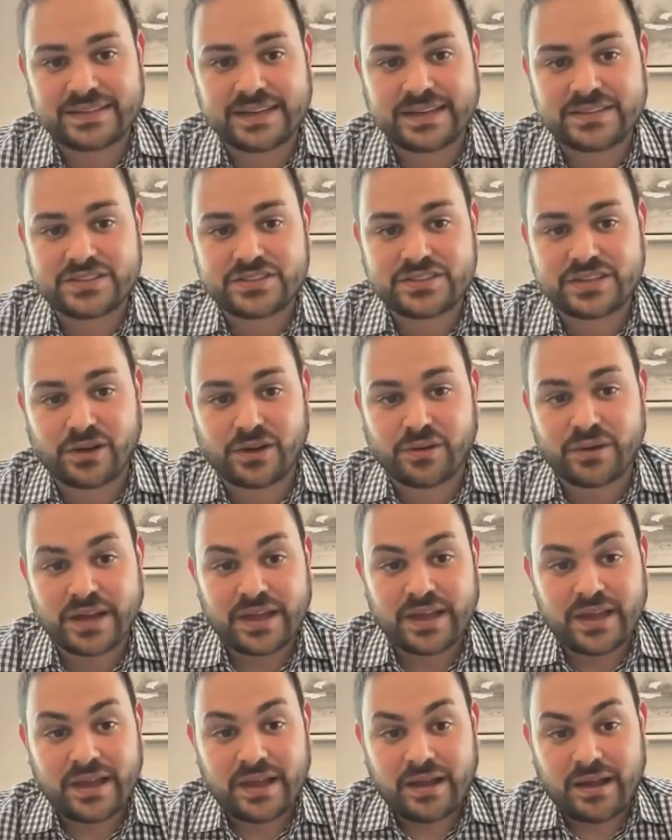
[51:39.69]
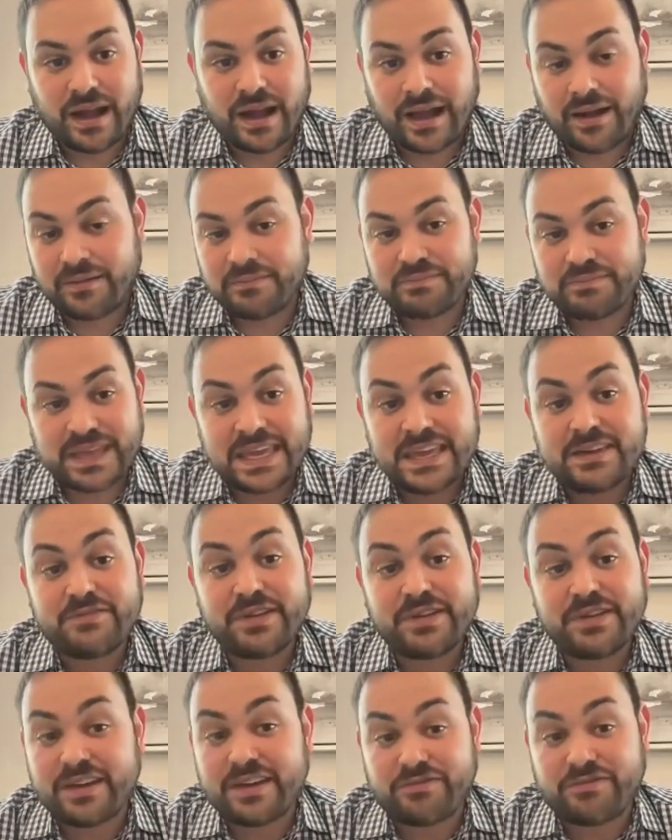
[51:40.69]
And so
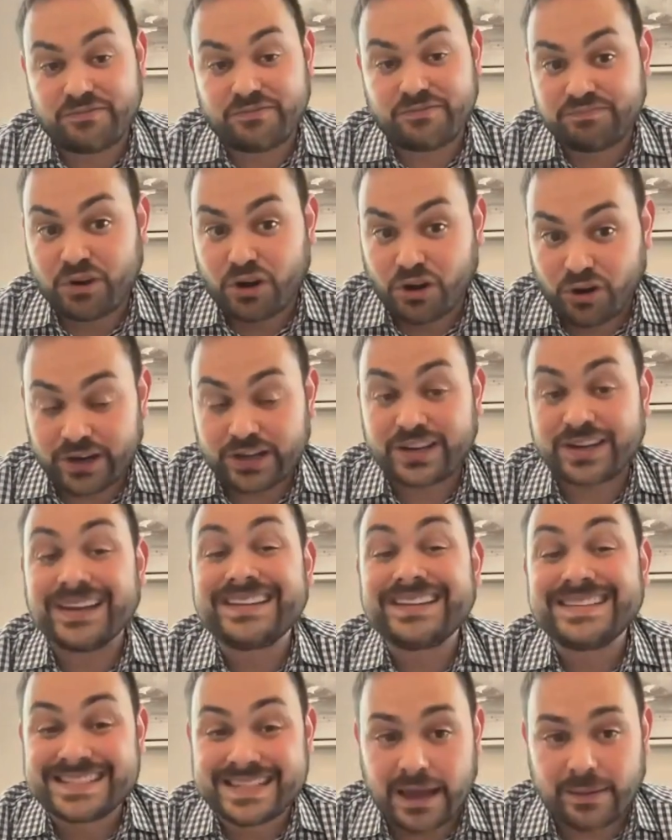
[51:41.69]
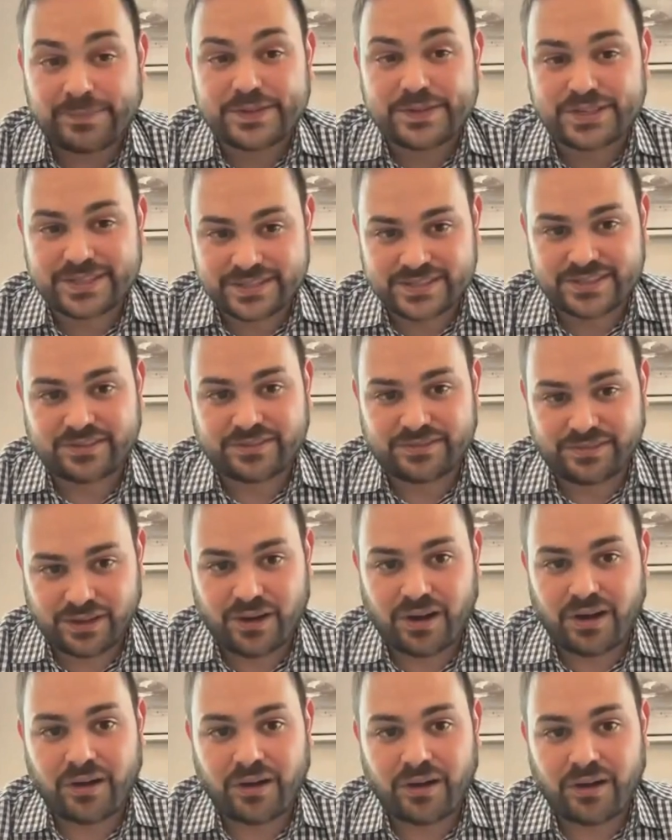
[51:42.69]
even if current conceptions of
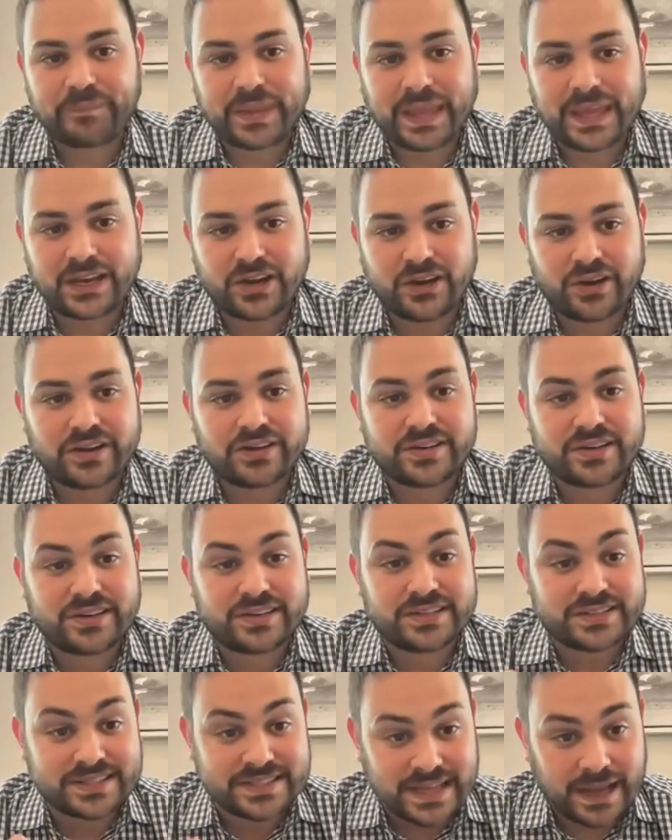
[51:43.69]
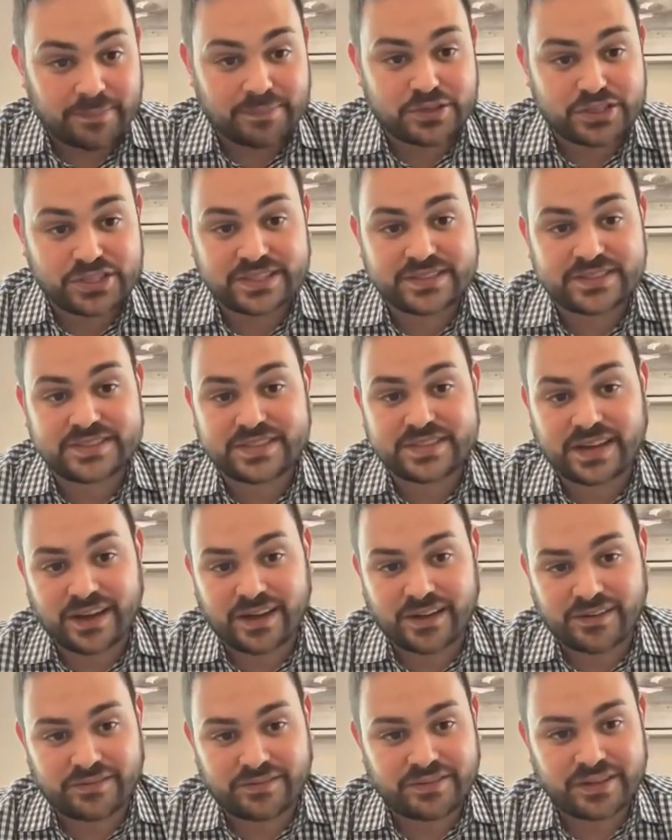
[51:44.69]
law and current conceptions
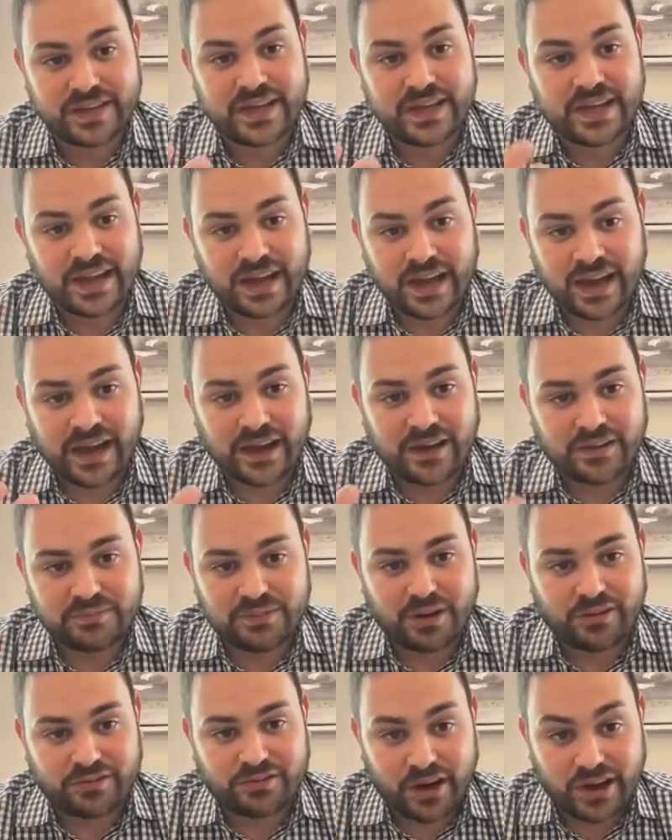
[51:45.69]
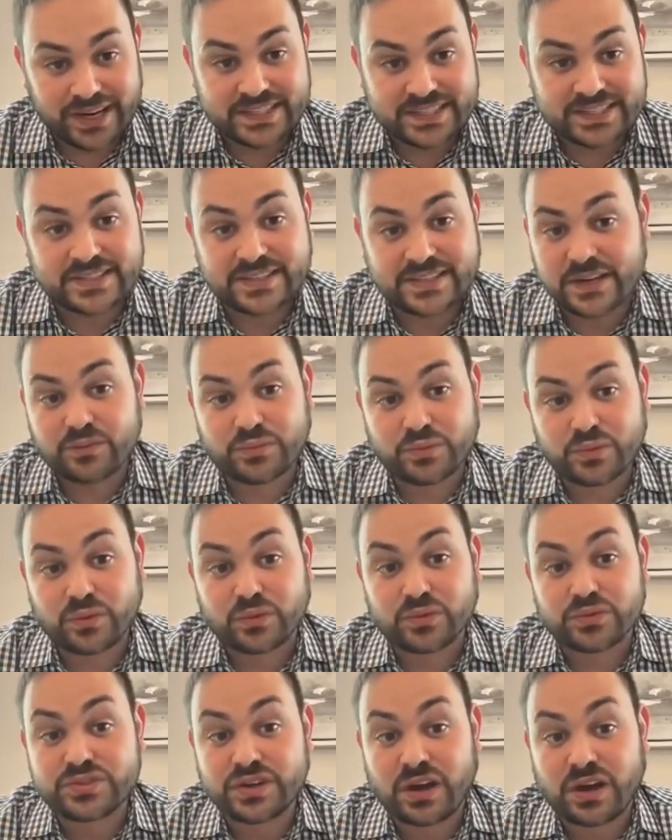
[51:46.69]
of our existing
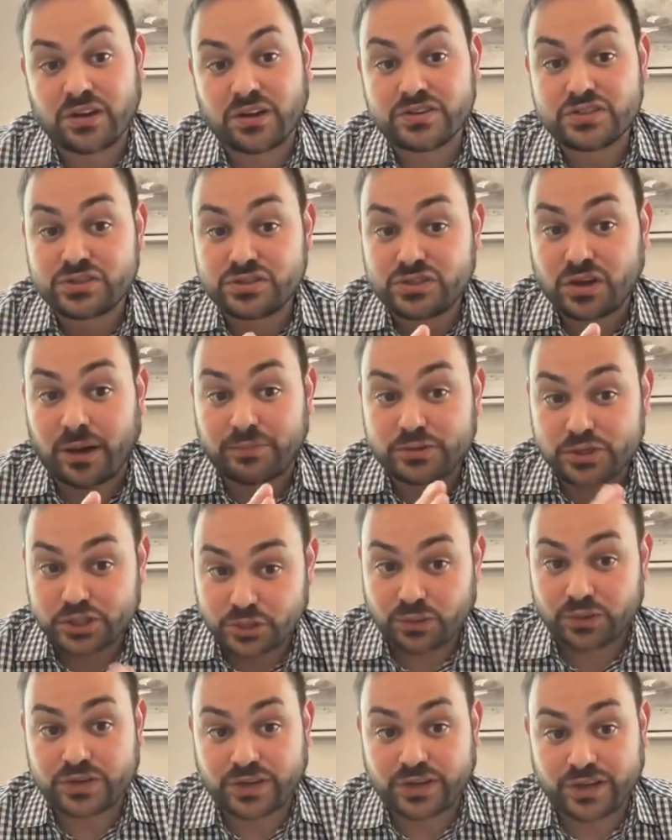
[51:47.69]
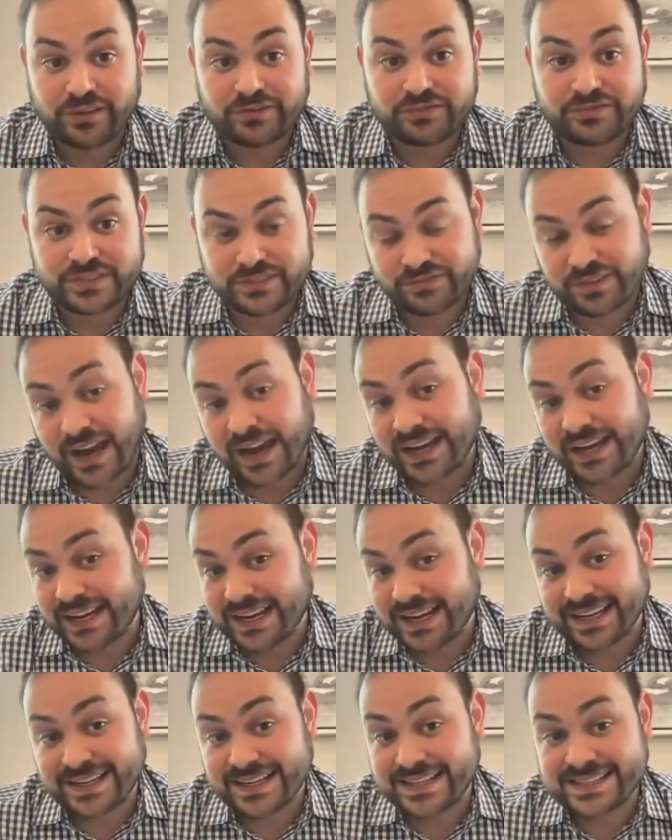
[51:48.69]
rules stop short of defining
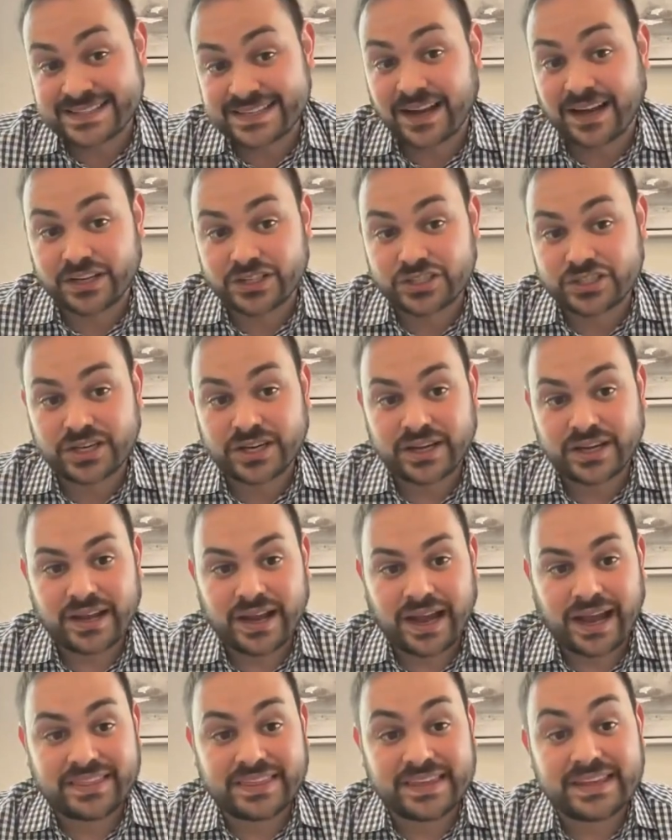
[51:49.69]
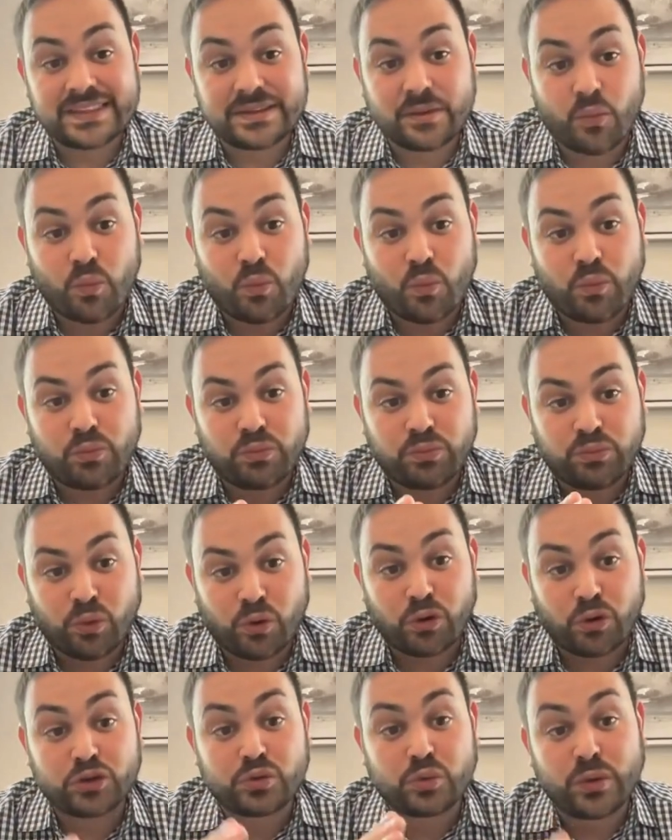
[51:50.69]
it as such, I think the
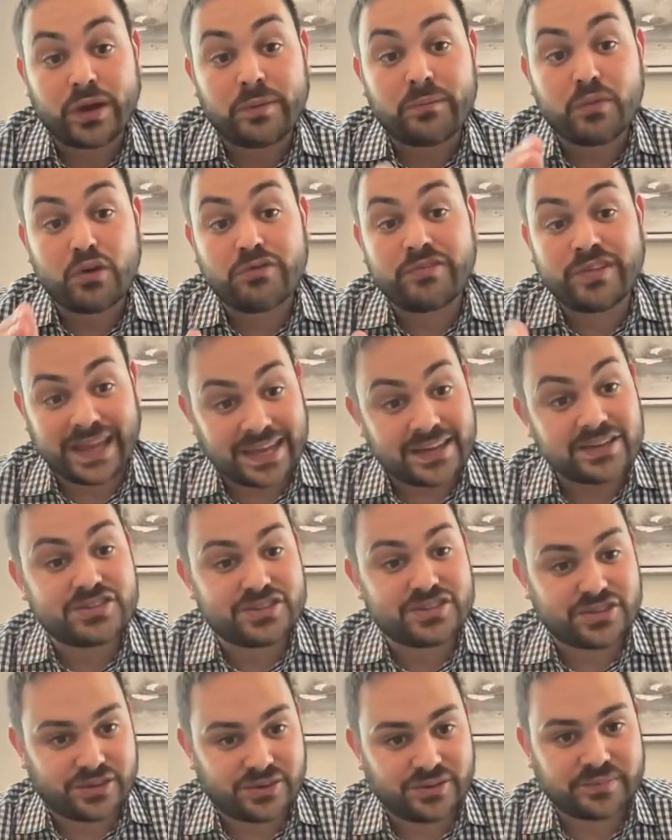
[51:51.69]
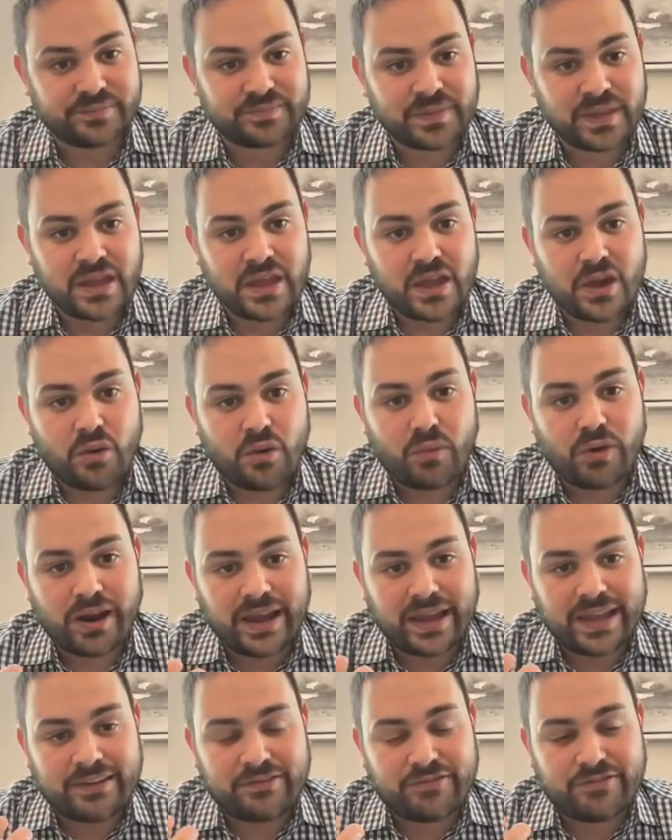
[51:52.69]
world we're moving into, where
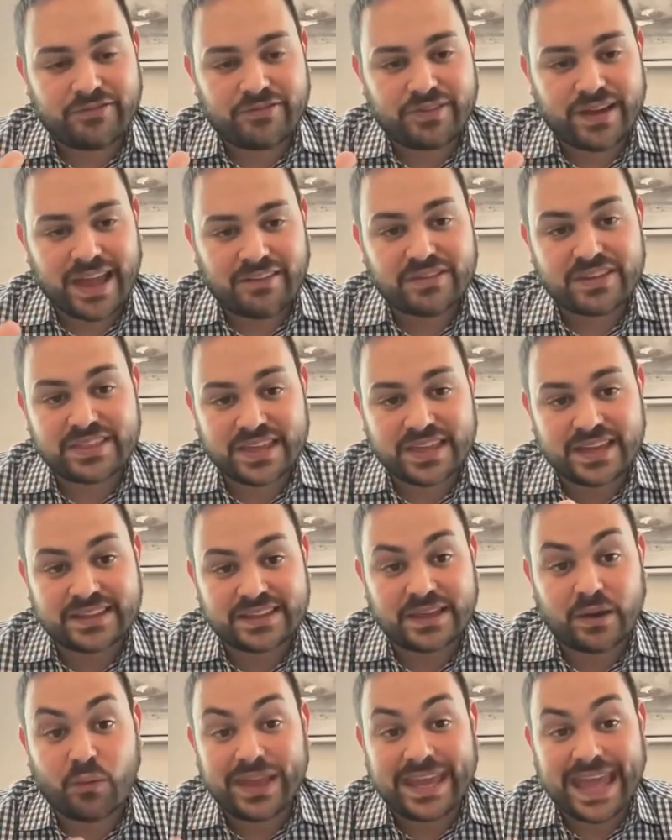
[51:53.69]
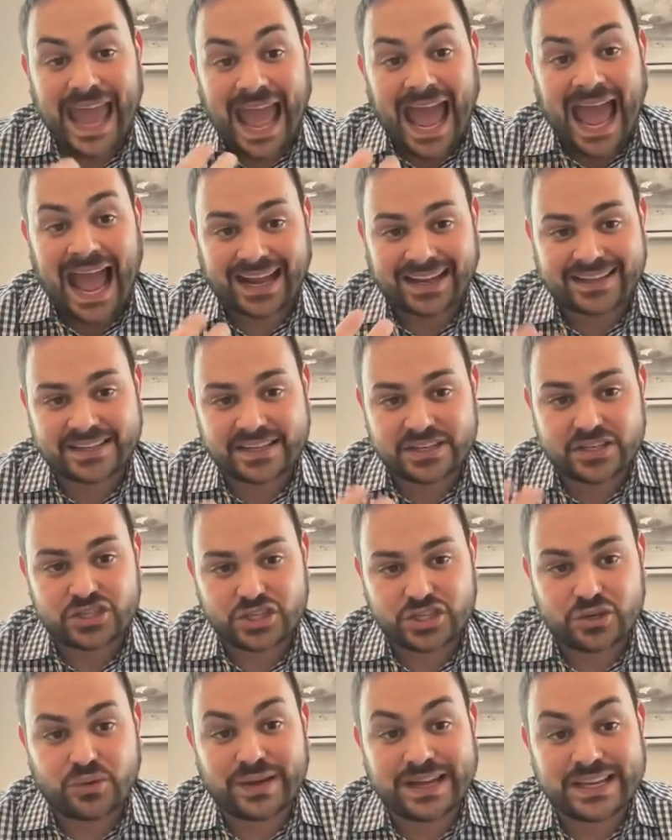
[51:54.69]
if everything that we act and
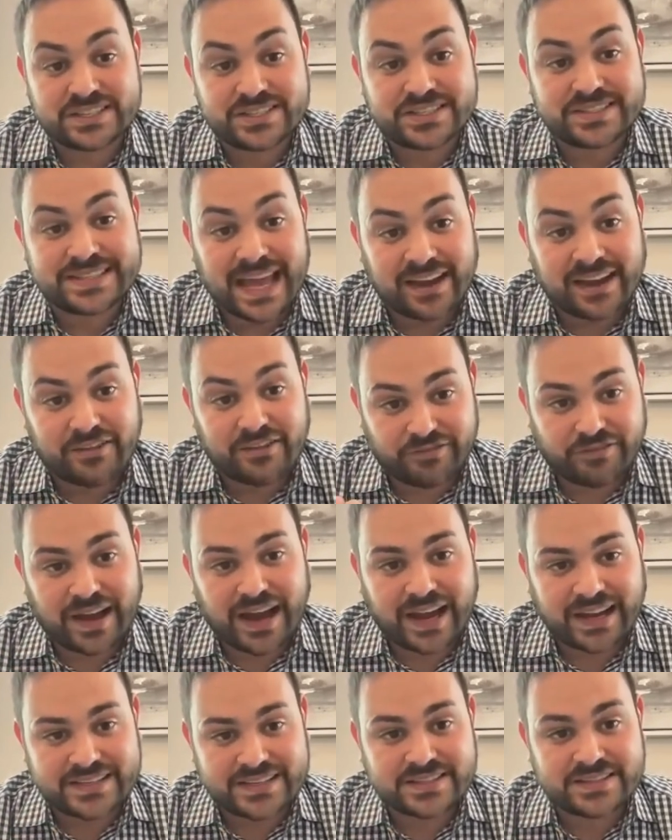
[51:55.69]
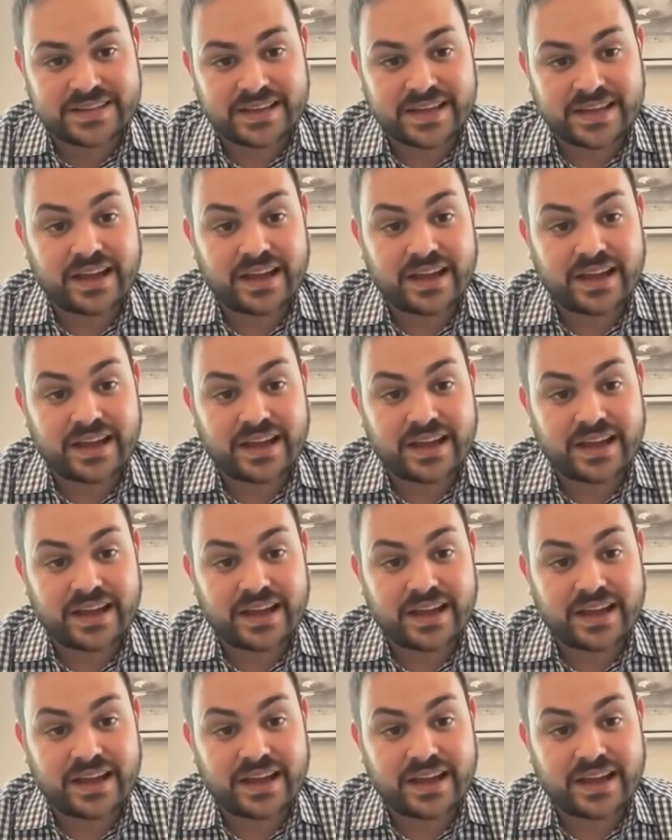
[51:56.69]
do is datafied, is